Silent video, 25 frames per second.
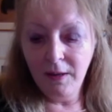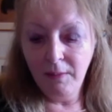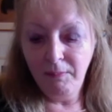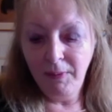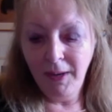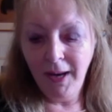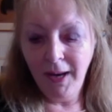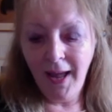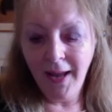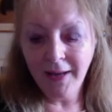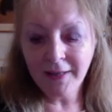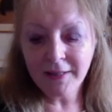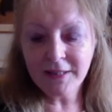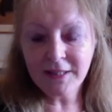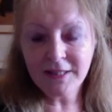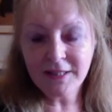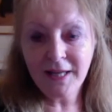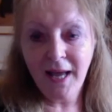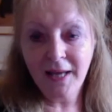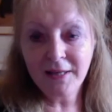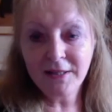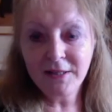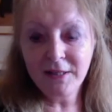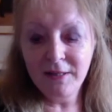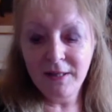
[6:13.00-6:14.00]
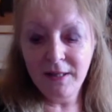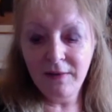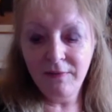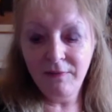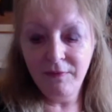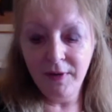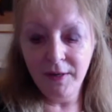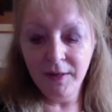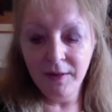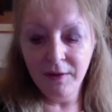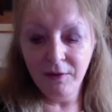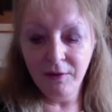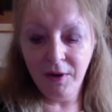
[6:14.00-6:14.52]
in a black satin
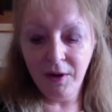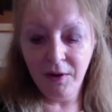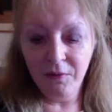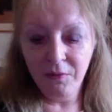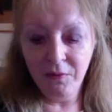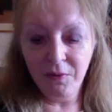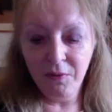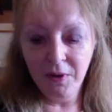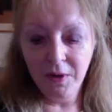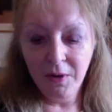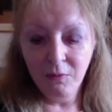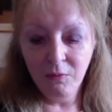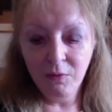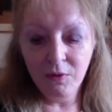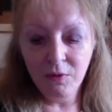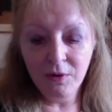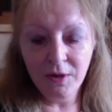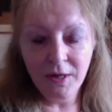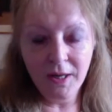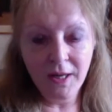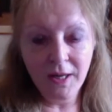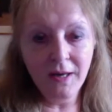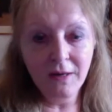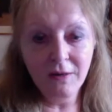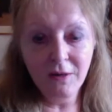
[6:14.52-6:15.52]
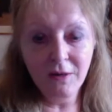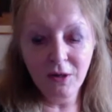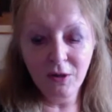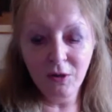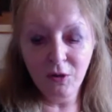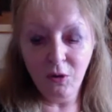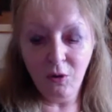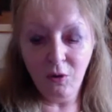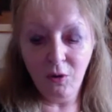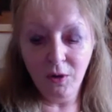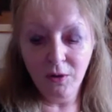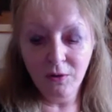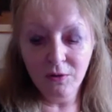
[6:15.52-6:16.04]
evening gown, with her hair
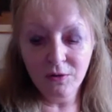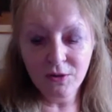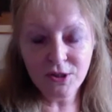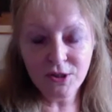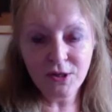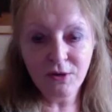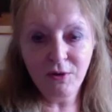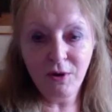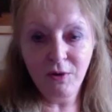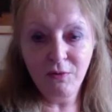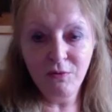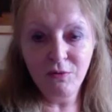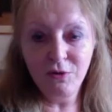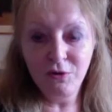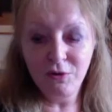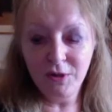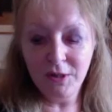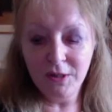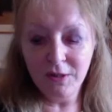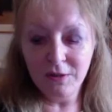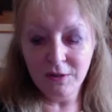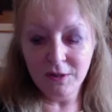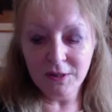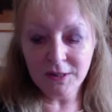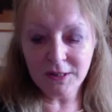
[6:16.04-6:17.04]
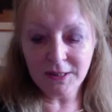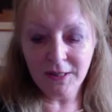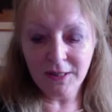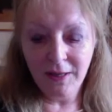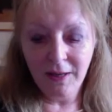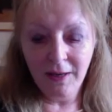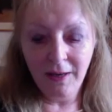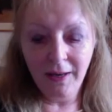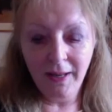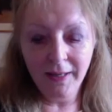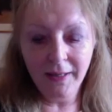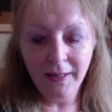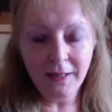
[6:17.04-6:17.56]
in coils around her
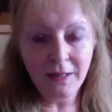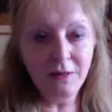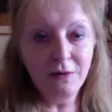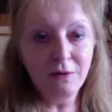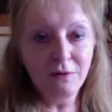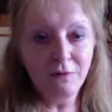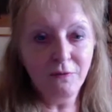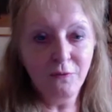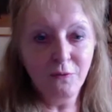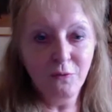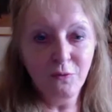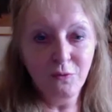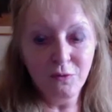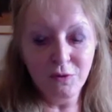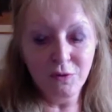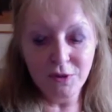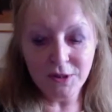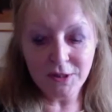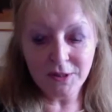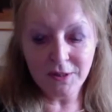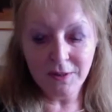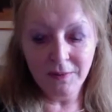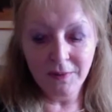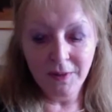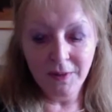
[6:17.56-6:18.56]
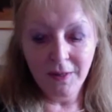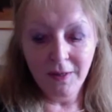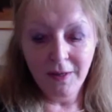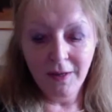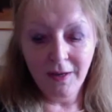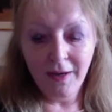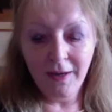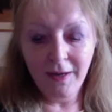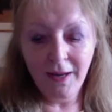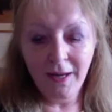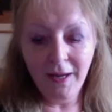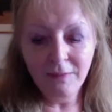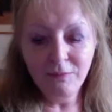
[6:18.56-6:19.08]
ears like earphones.
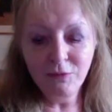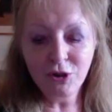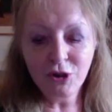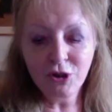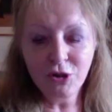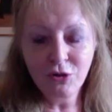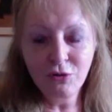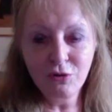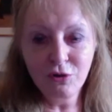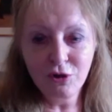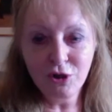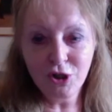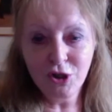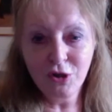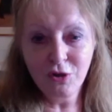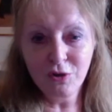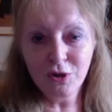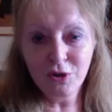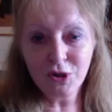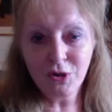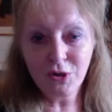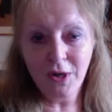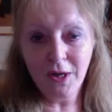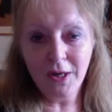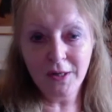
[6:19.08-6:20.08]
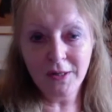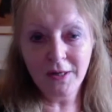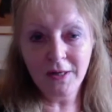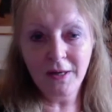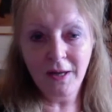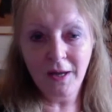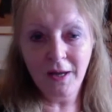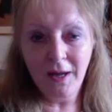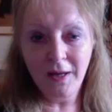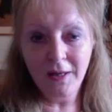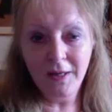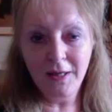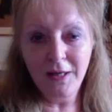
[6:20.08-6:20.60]
And I'm sure she also had
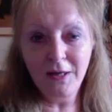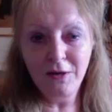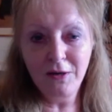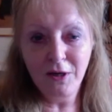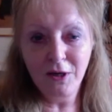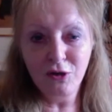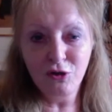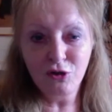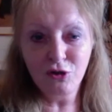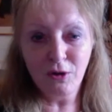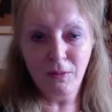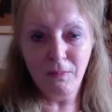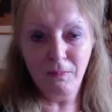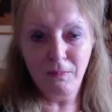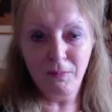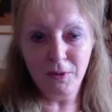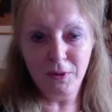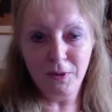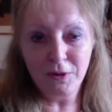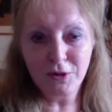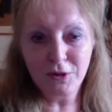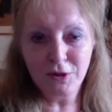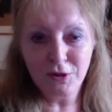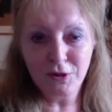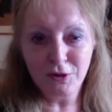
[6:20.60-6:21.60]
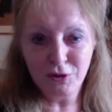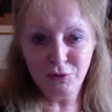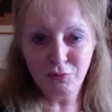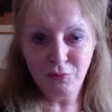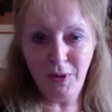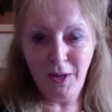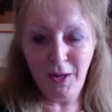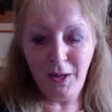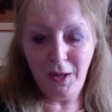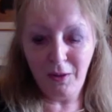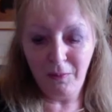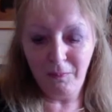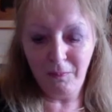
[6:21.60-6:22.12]
a hearing trumpet as
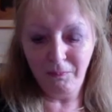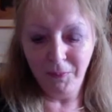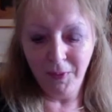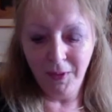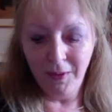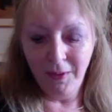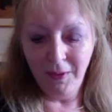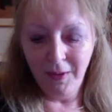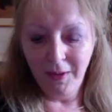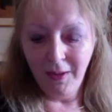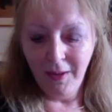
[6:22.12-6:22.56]
well.